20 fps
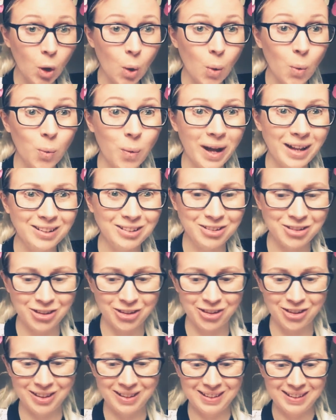Well
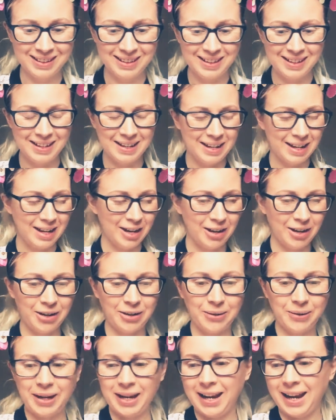done.
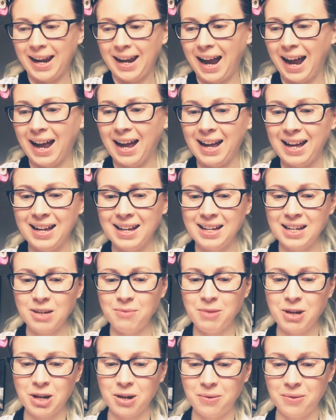Okay,
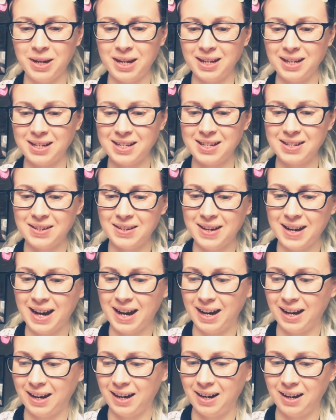I'm going to
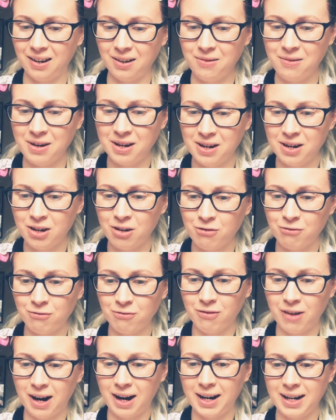now
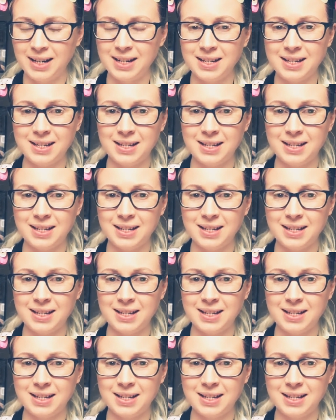write